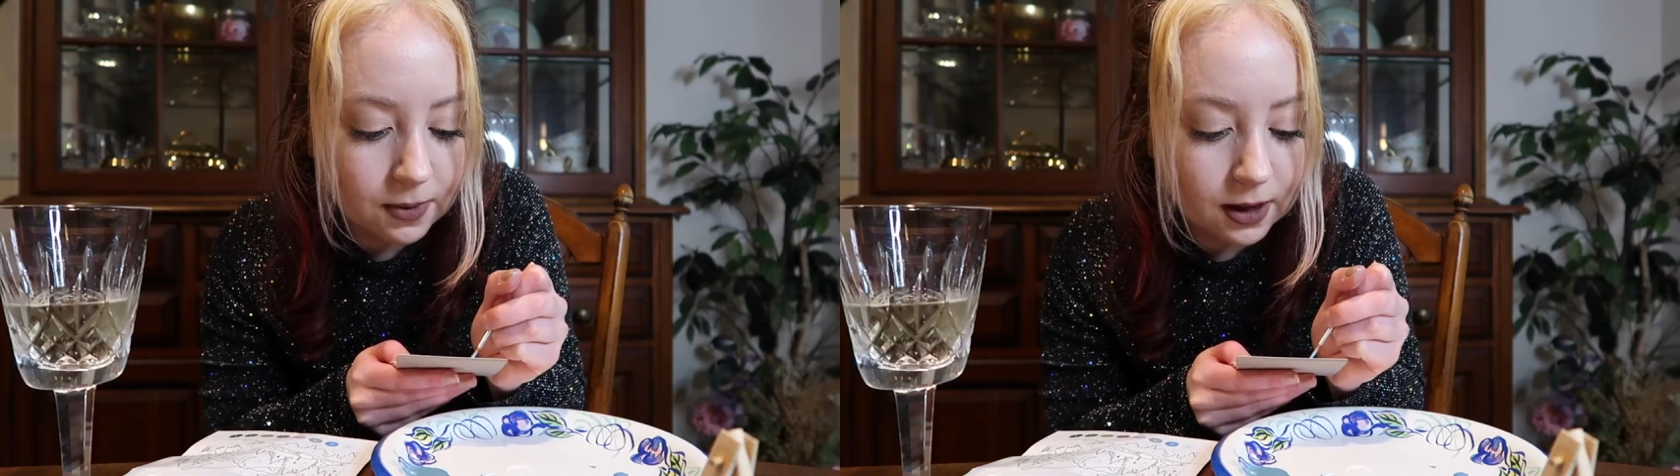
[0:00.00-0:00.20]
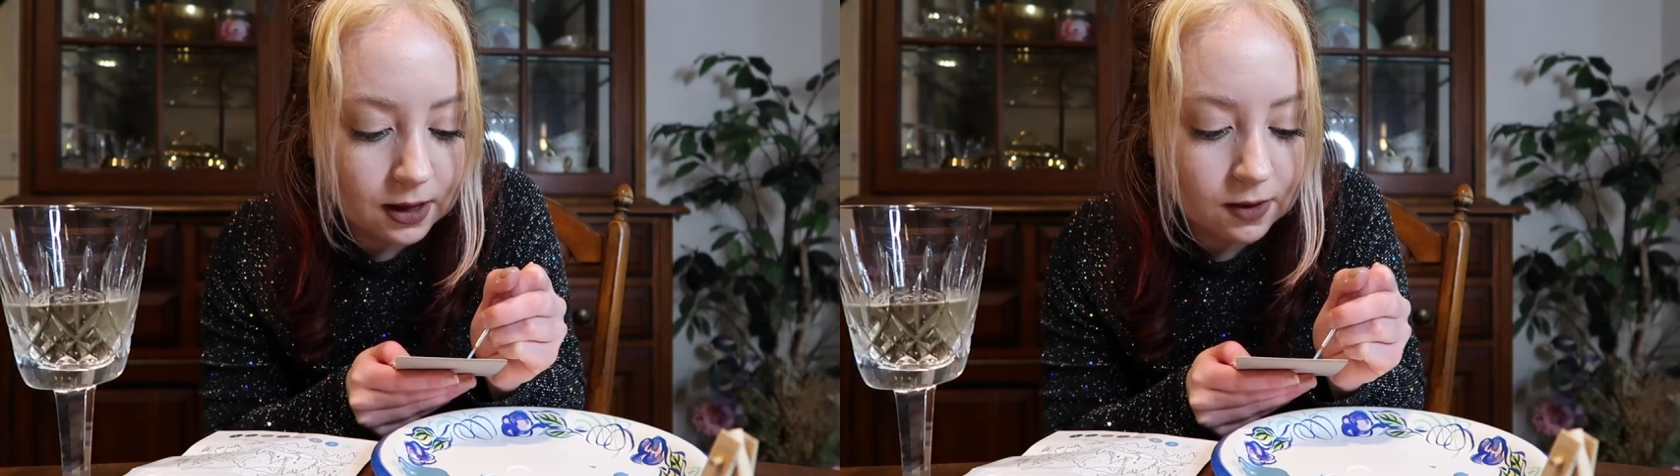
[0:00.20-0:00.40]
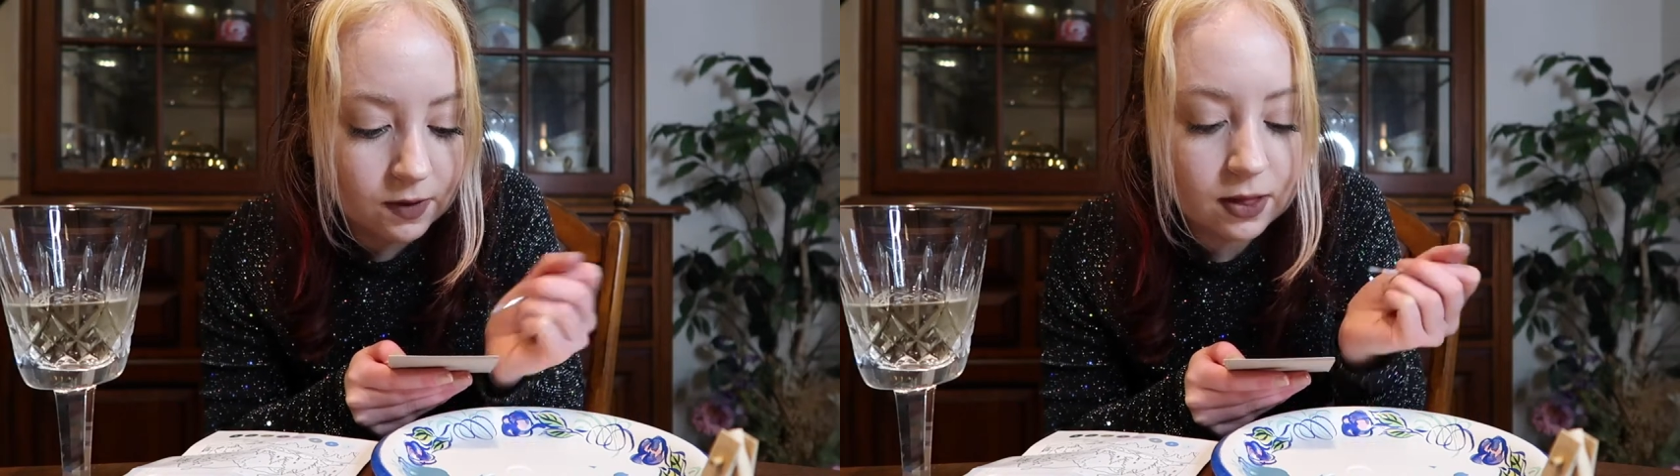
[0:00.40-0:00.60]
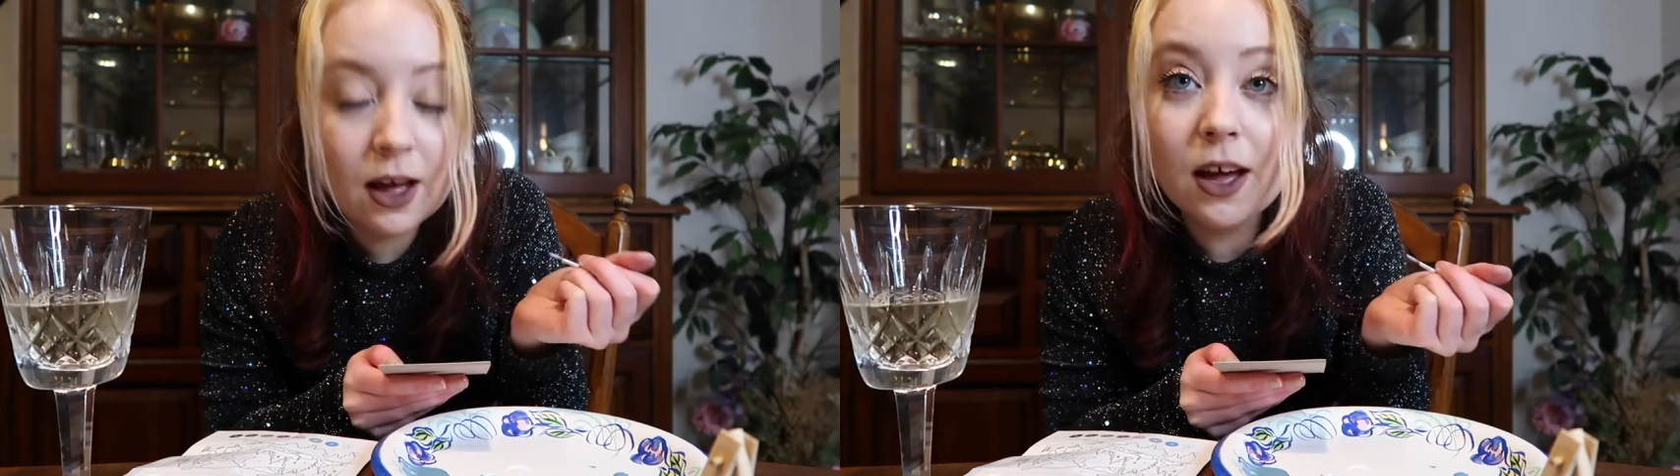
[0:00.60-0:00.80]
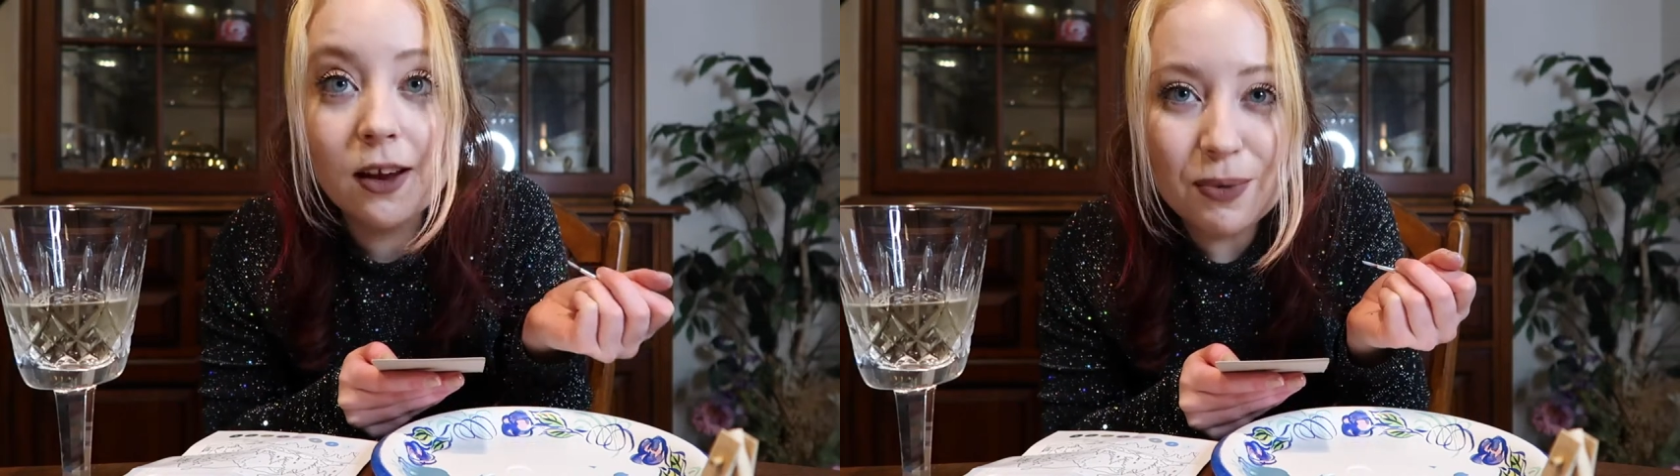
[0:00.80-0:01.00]
But even
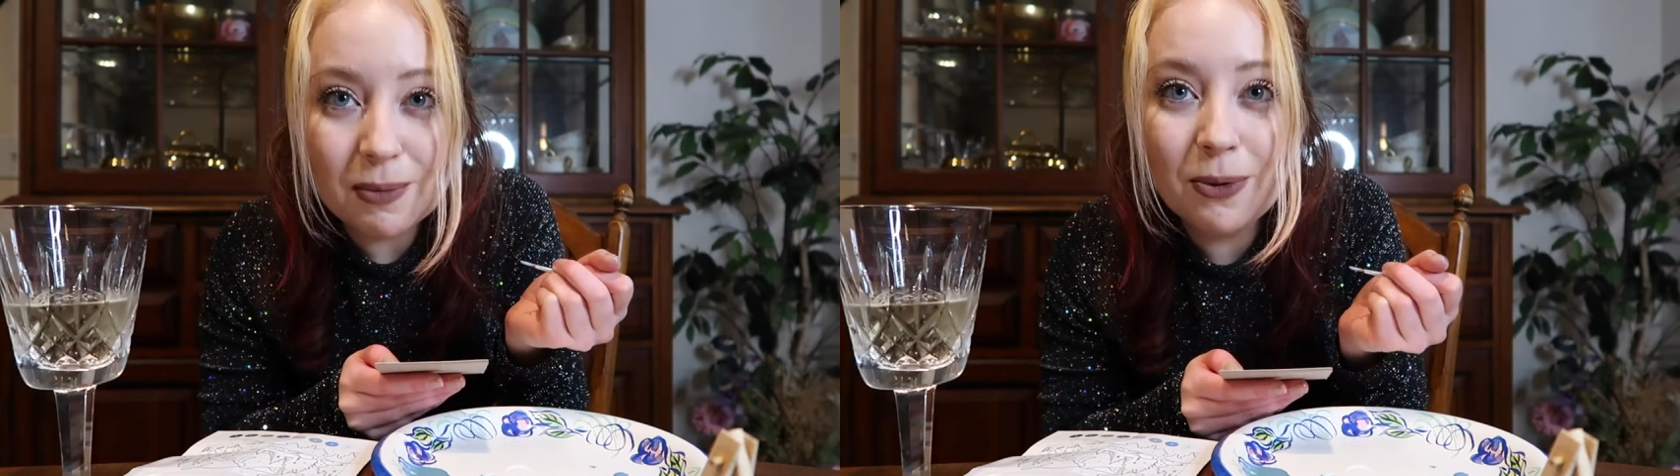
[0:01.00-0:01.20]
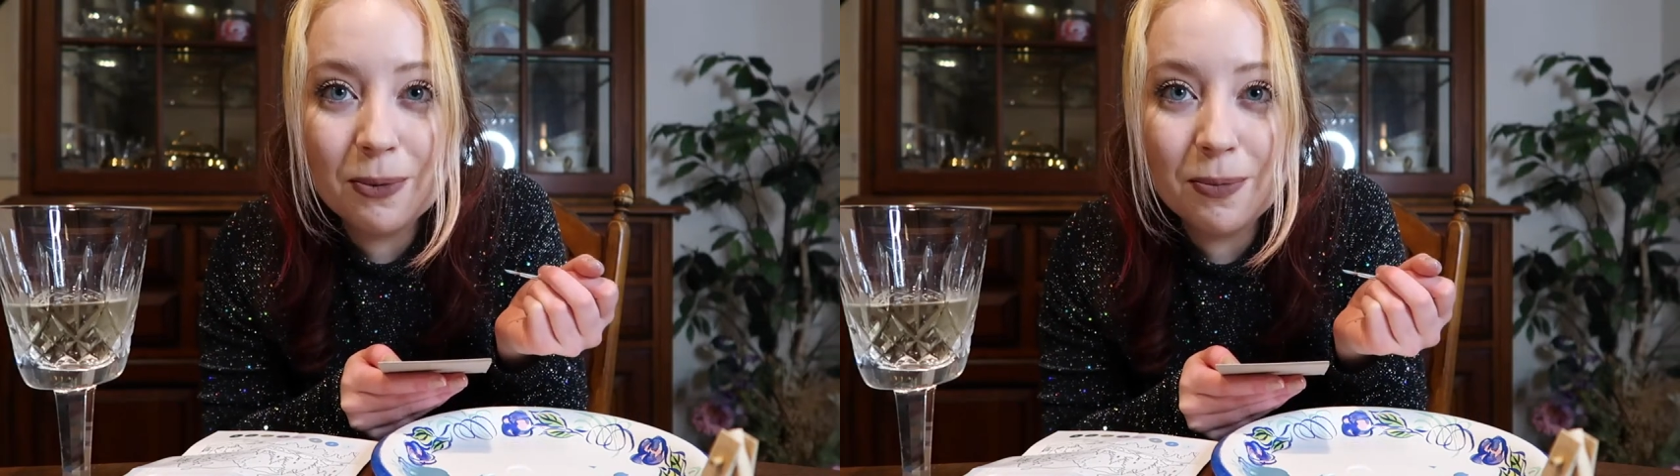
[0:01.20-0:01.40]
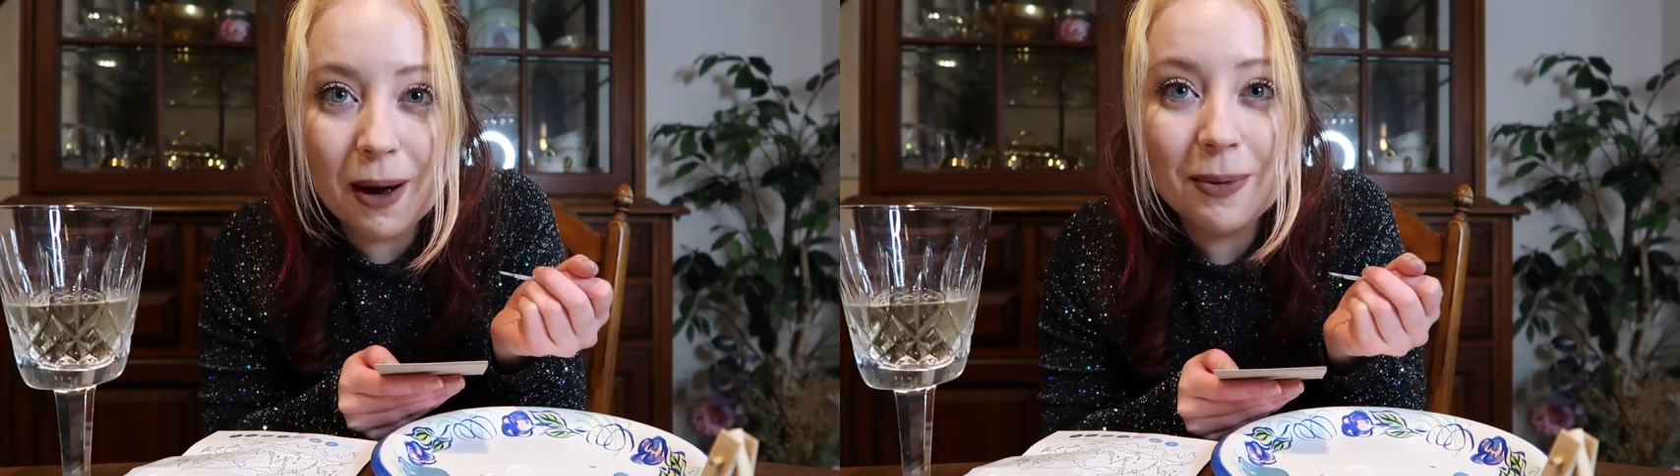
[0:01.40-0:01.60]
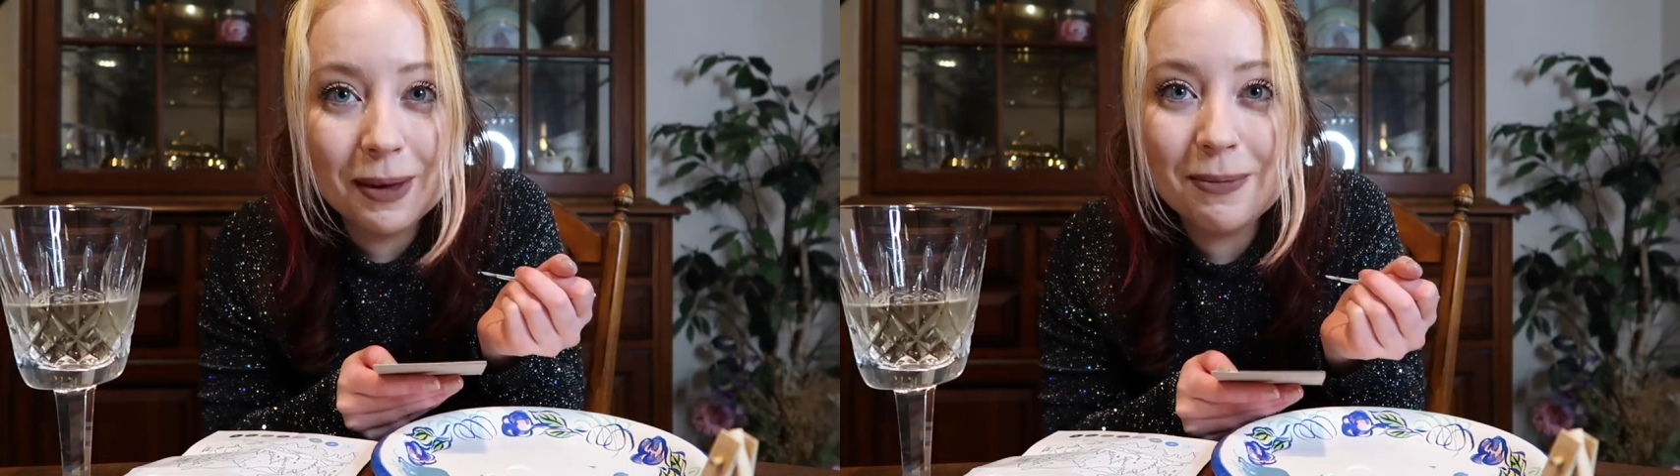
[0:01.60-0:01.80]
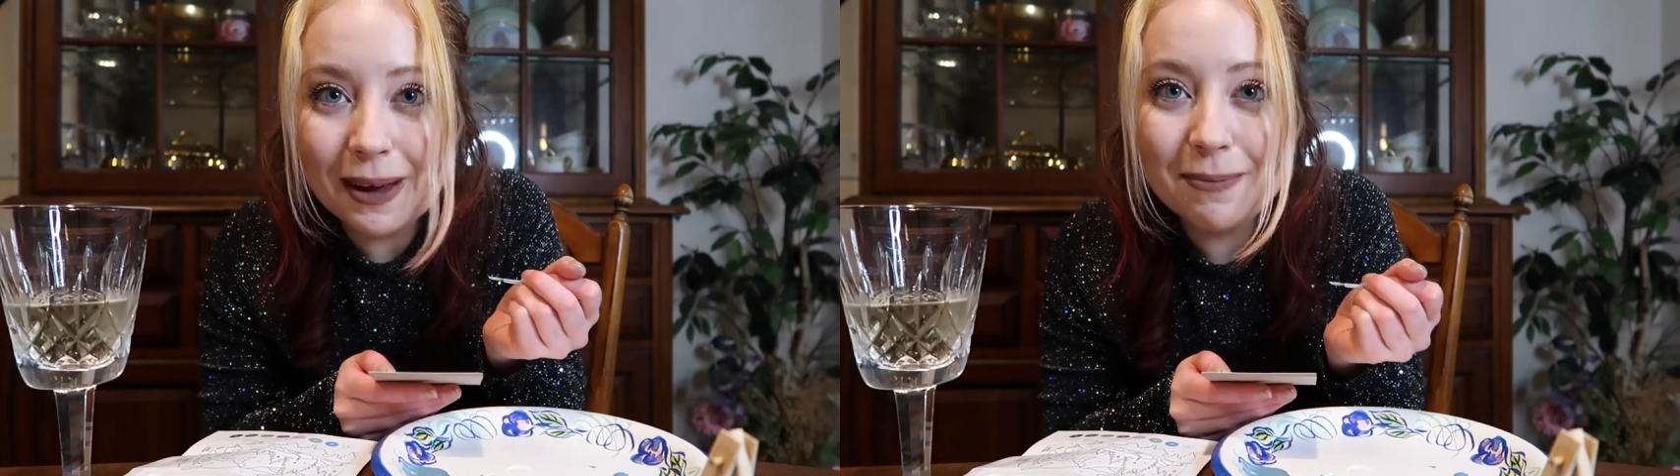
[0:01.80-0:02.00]
then, people
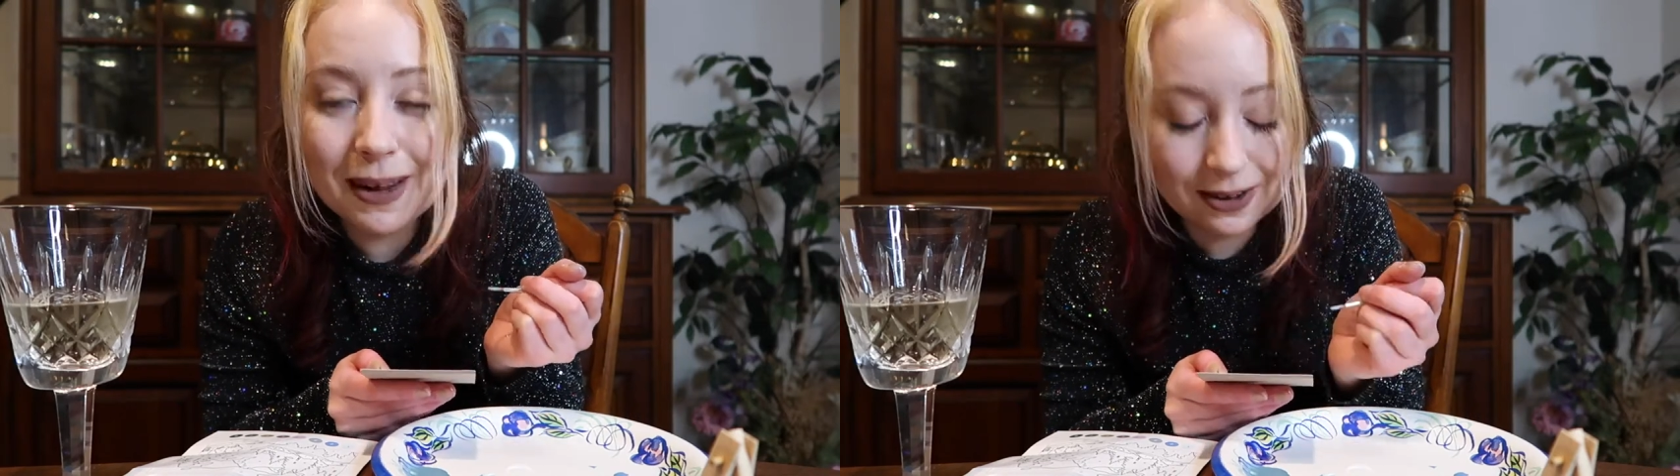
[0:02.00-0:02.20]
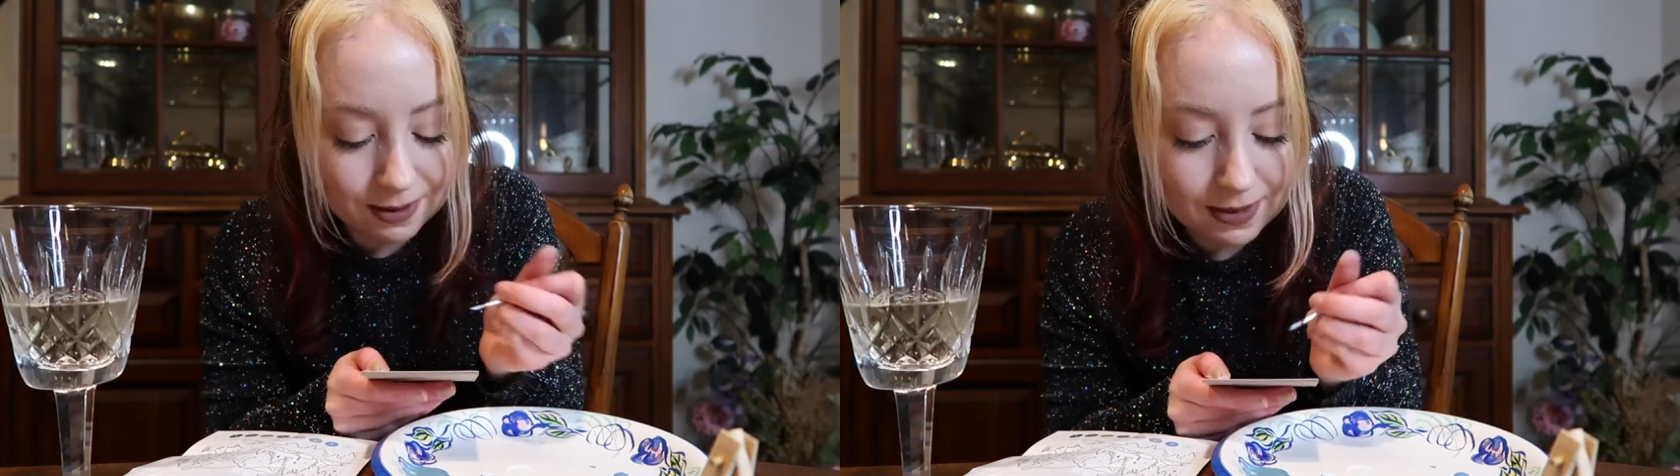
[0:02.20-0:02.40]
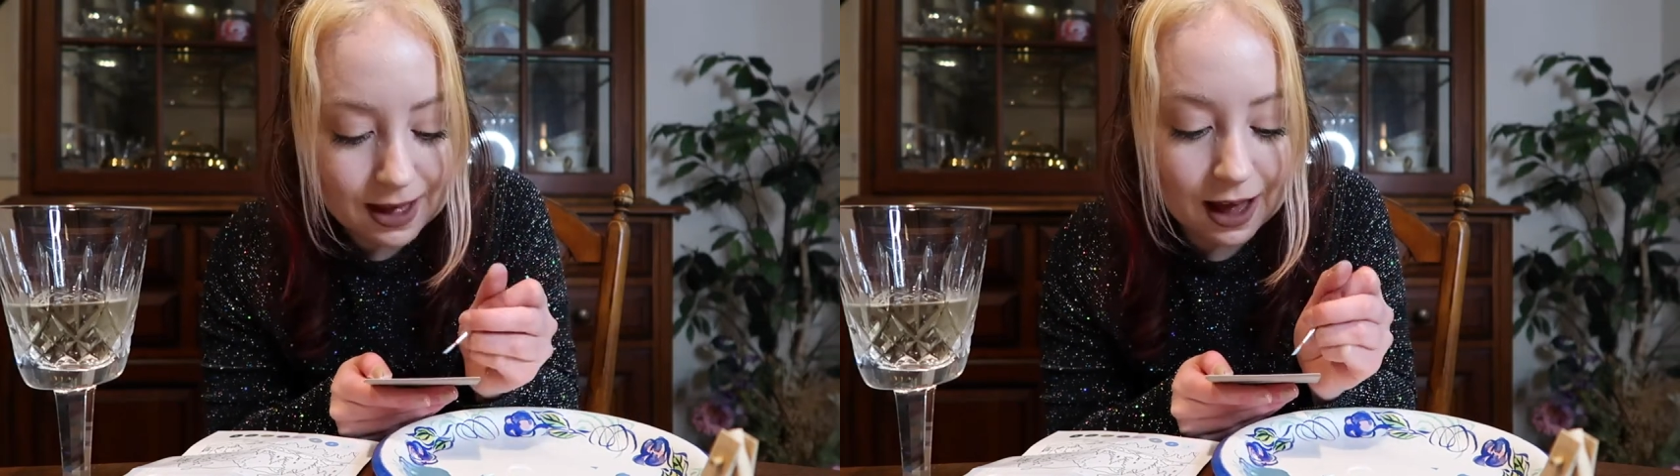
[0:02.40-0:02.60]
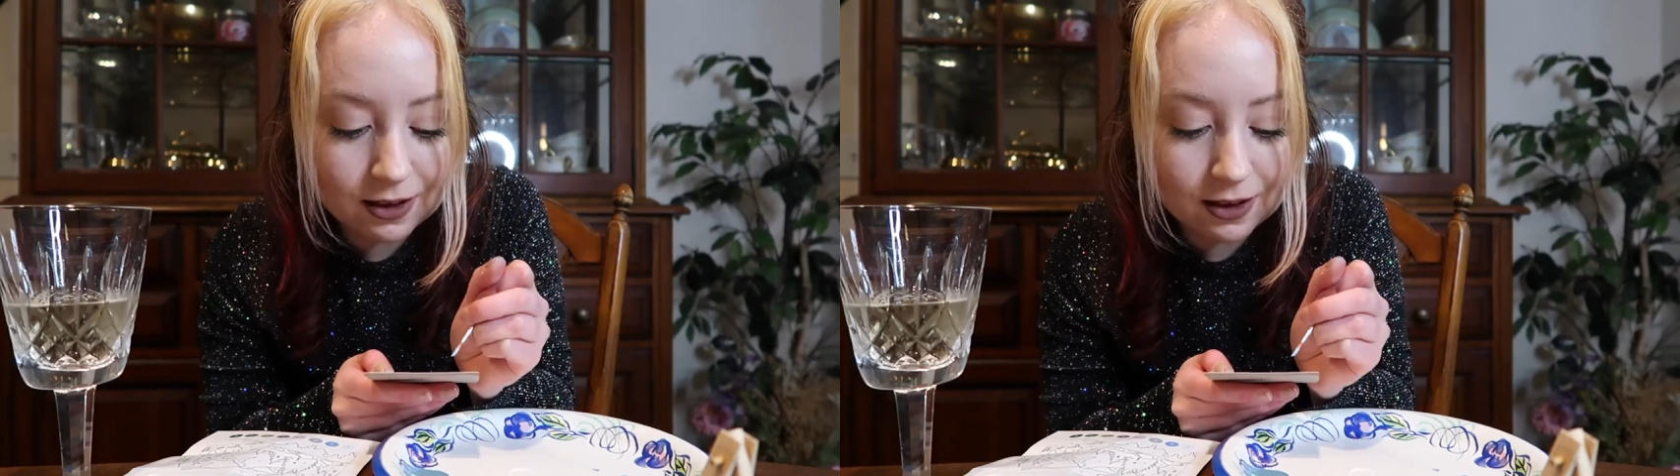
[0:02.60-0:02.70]
probably paint better than me.